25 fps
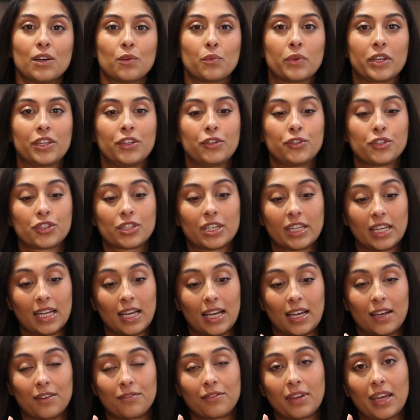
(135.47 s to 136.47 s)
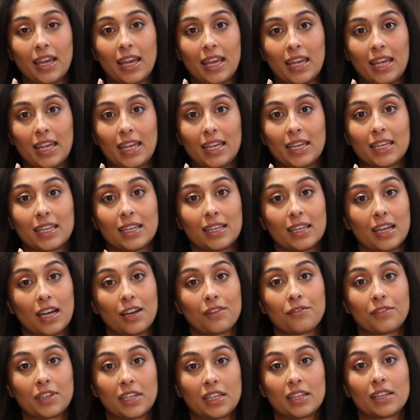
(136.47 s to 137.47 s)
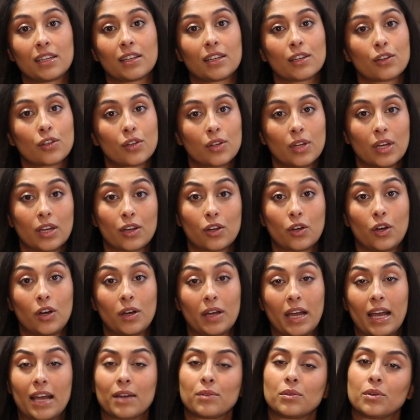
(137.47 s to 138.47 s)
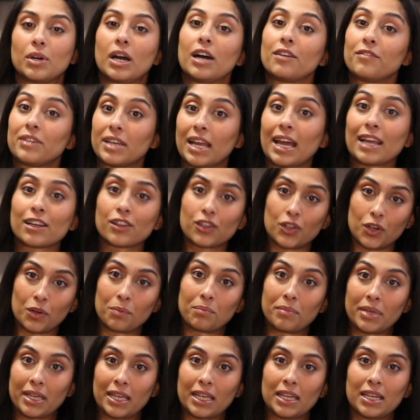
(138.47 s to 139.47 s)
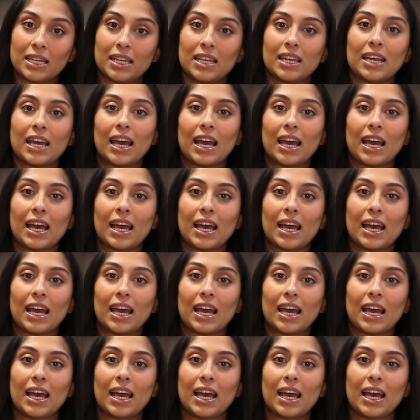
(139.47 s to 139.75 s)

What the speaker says: we usually have a oven and combi,